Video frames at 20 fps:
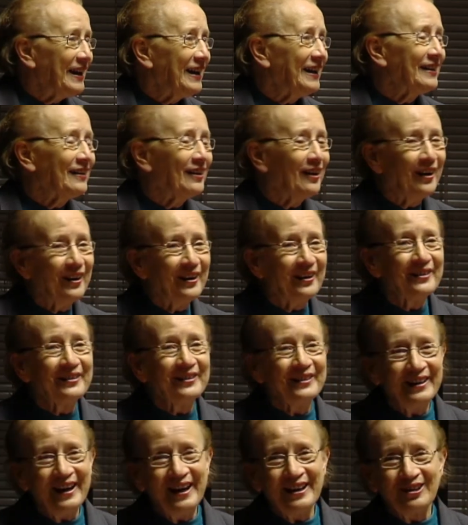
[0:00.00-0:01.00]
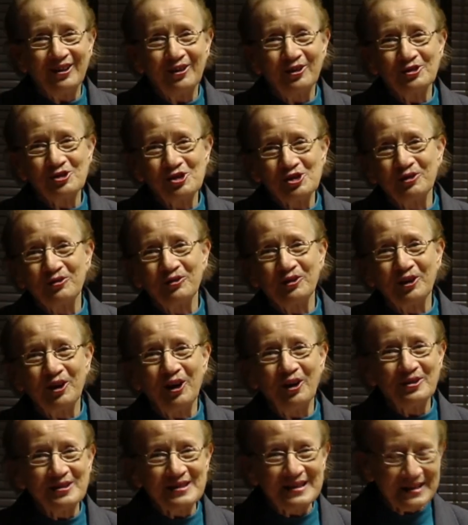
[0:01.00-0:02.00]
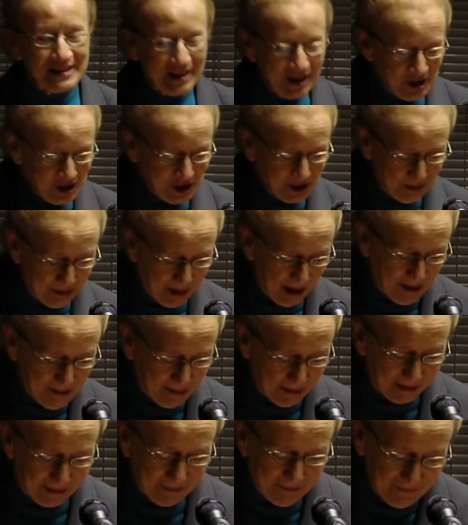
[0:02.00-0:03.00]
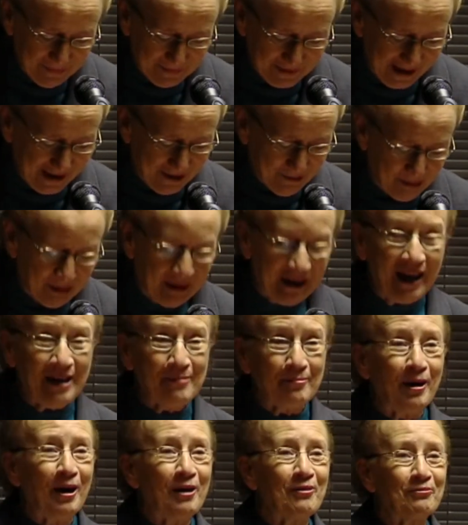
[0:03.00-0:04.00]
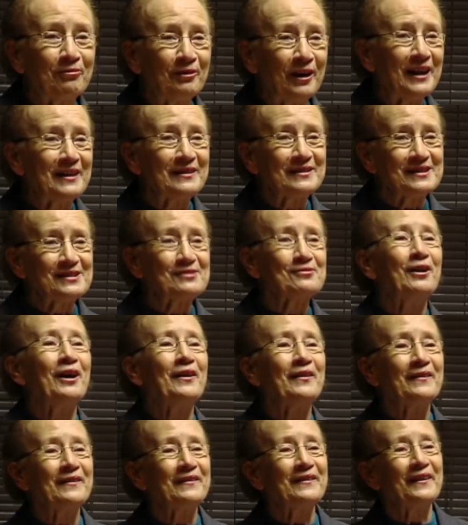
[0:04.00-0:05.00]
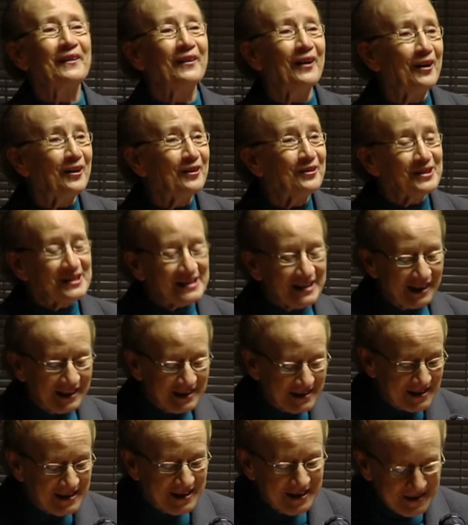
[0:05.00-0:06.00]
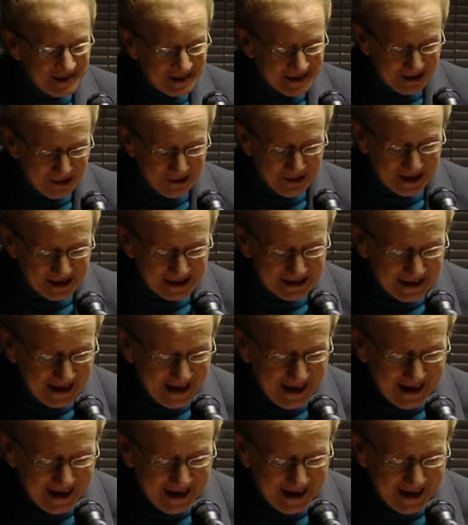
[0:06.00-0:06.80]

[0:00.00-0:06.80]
in our launch of the consultation paper and became our friends rather than our critics, so that